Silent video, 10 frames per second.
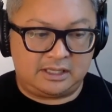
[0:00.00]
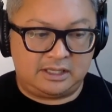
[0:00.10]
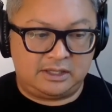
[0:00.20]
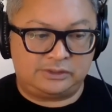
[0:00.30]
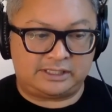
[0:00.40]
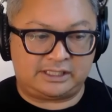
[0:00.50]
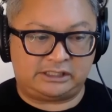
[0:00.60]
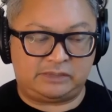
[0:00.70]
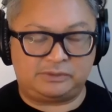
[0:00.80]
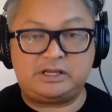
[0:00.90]
you said that
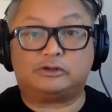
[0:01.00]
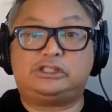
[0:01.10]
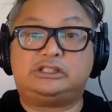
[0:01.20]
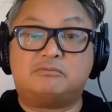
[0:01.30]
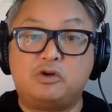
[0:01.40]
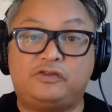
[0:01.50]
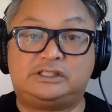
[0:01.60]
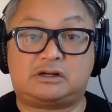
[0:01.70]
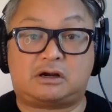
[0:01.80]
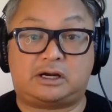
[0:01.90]
she was, you know, she's a movie
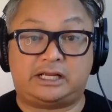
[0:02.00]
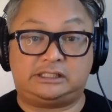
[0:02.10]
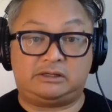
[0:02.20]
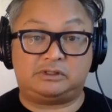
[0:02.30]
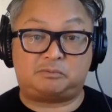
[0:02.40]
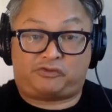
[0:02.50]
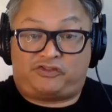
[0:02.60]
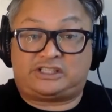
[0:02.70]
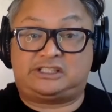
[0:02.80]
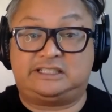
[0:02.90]
star and she was
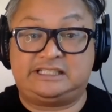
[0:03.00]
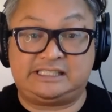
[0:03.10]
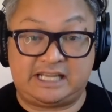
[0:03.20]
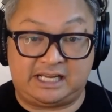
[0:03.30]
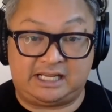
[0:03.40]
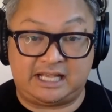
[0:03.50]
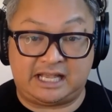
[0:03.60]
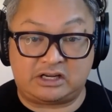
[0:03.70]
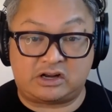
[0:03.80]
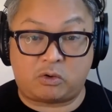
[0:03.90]
professionally skinny
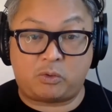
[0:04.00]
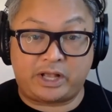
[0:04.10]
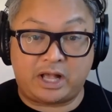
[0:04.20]
and growing